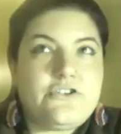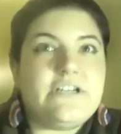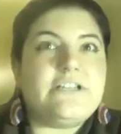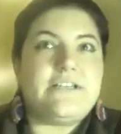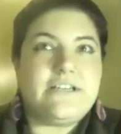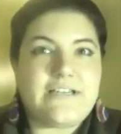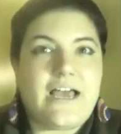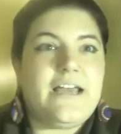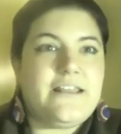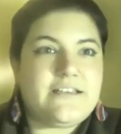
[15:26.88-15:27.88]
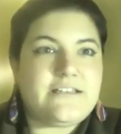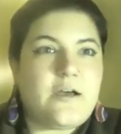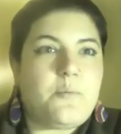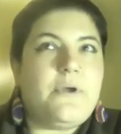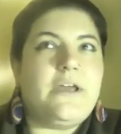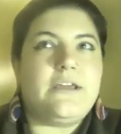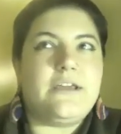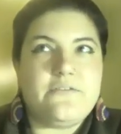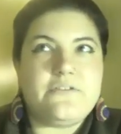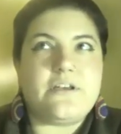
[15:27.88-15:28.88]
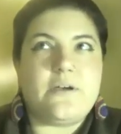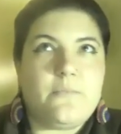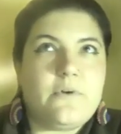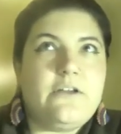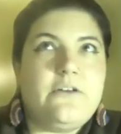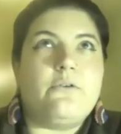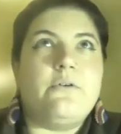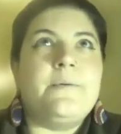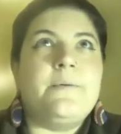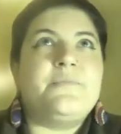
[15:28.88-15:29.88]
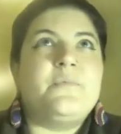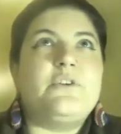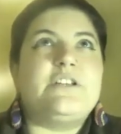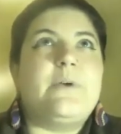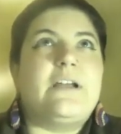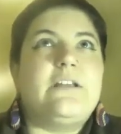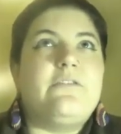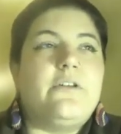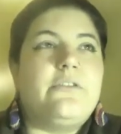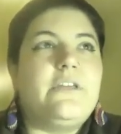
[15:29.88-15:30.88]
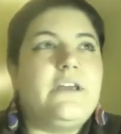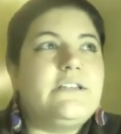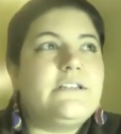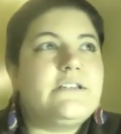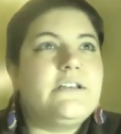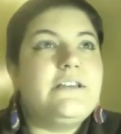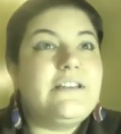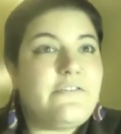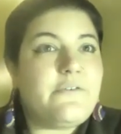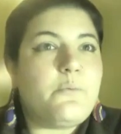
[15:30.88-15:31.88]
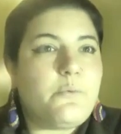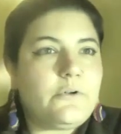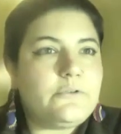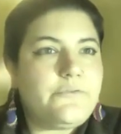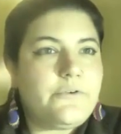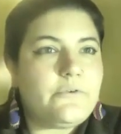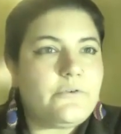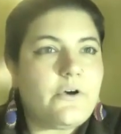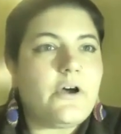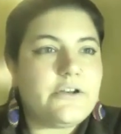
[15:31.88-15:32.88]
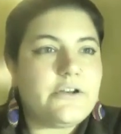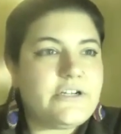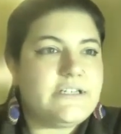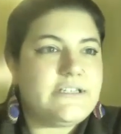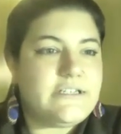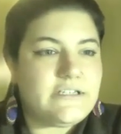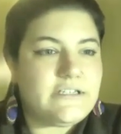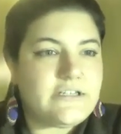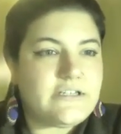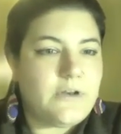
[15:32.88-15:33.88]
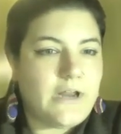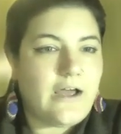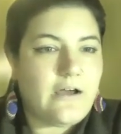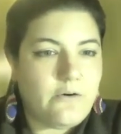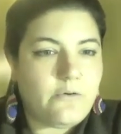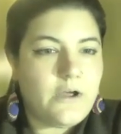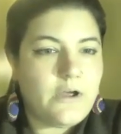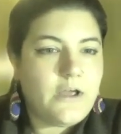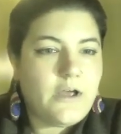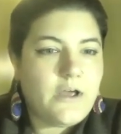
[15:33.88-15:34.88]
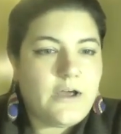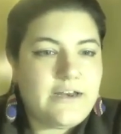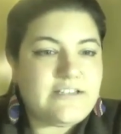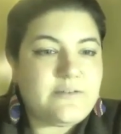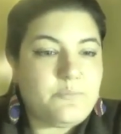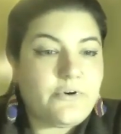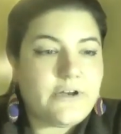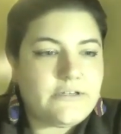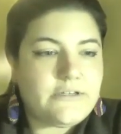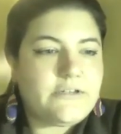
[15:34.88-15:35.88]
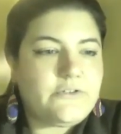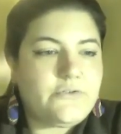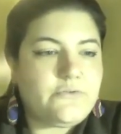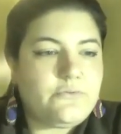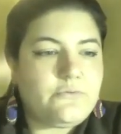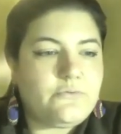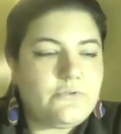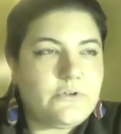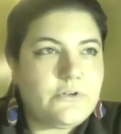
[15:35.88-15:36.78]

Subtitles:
just tie this up and give some, perspective on this different worldview on the justice system and how it is important to